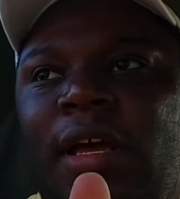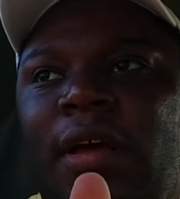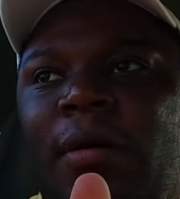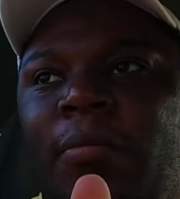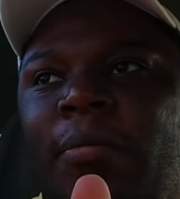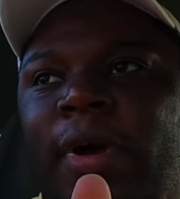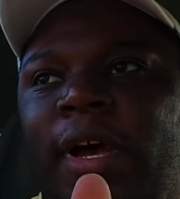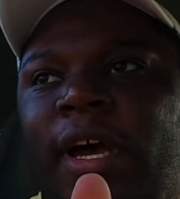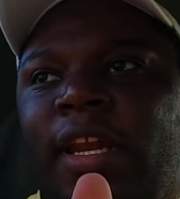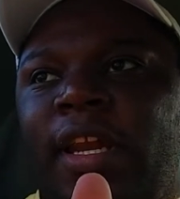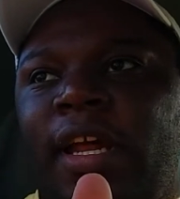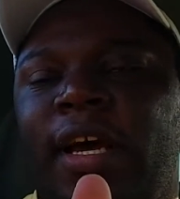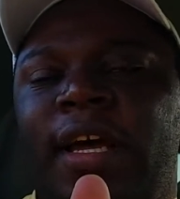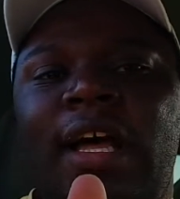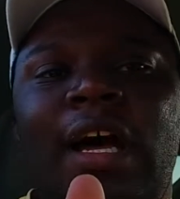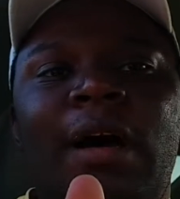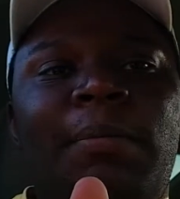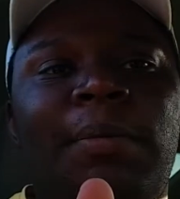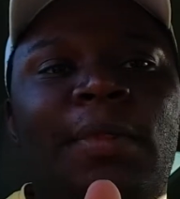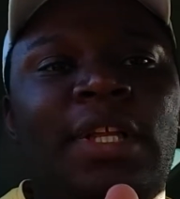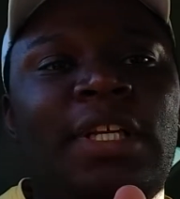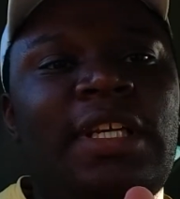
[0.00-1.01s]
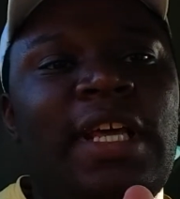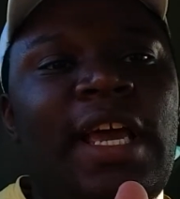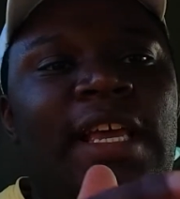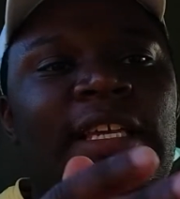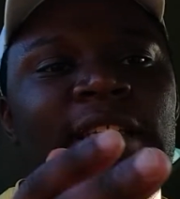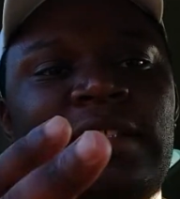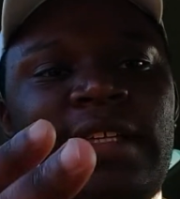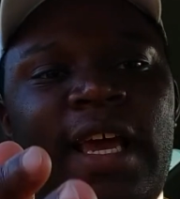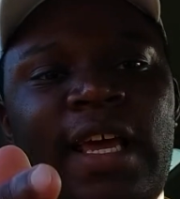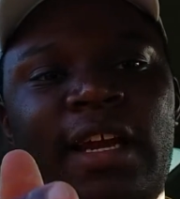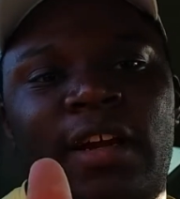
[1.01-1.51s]
But a couple of
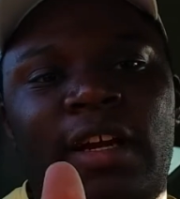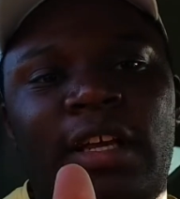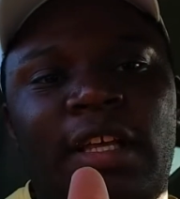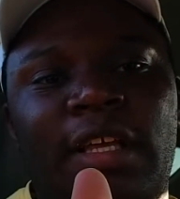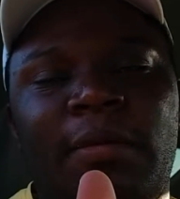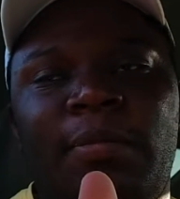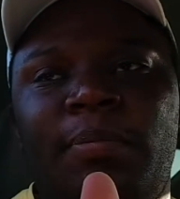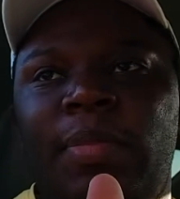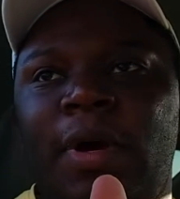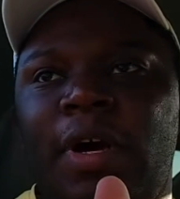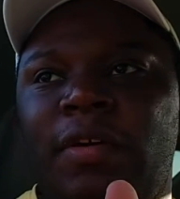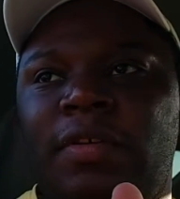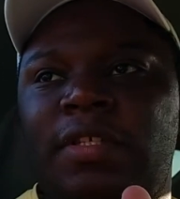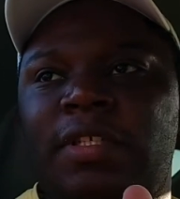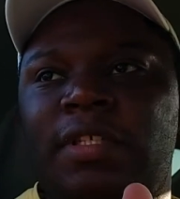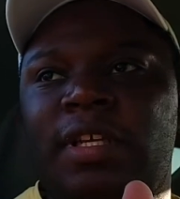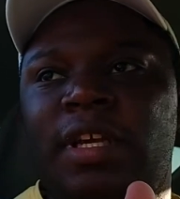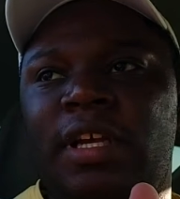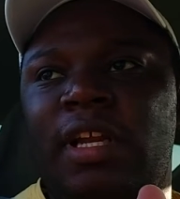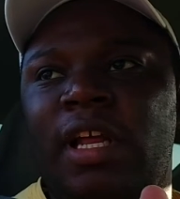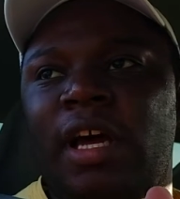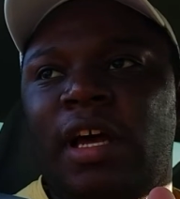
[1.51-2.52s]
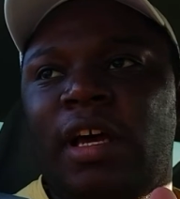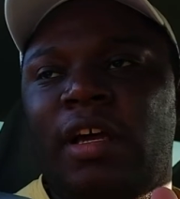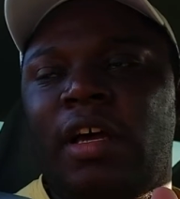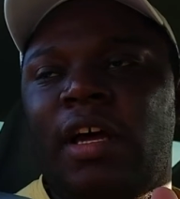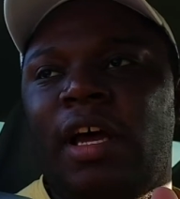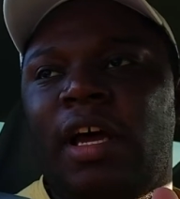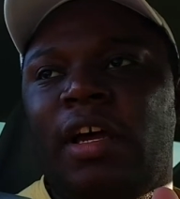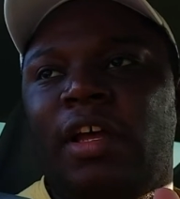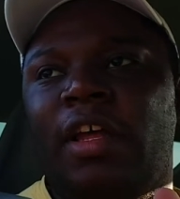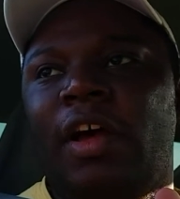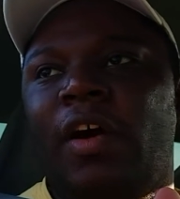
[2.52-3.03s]
days later, he posted a,
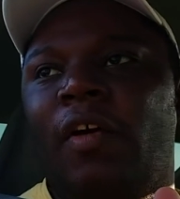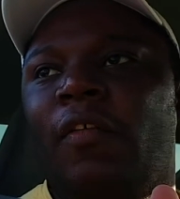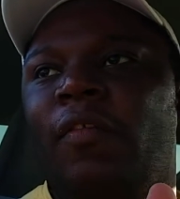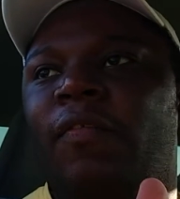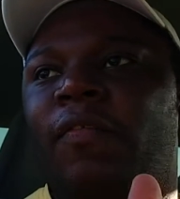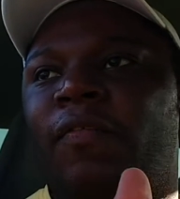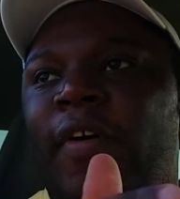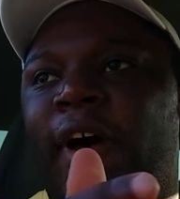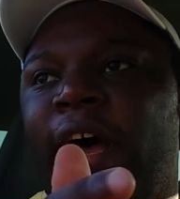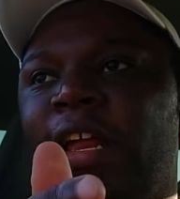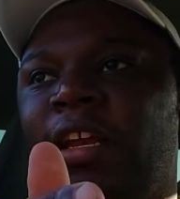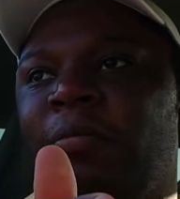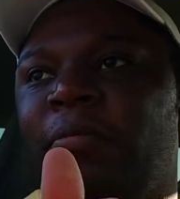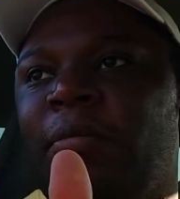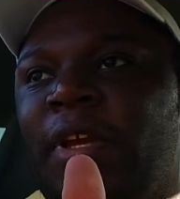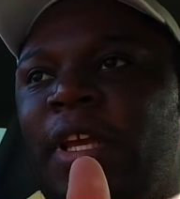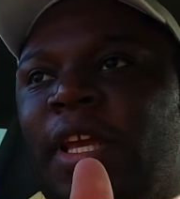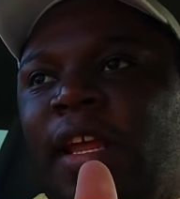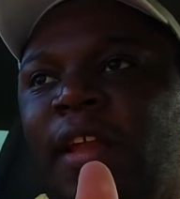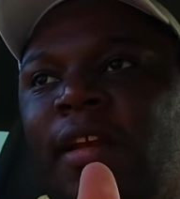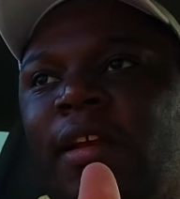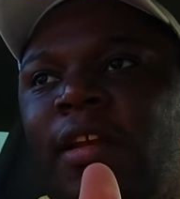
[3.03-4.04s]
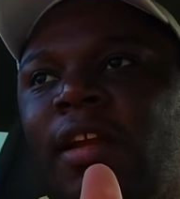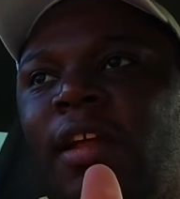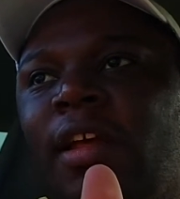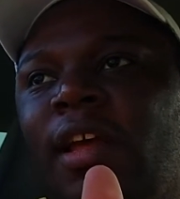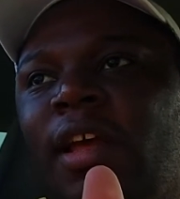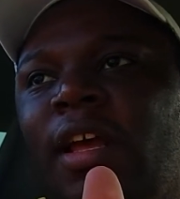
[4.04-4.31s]
a GoFundMe, and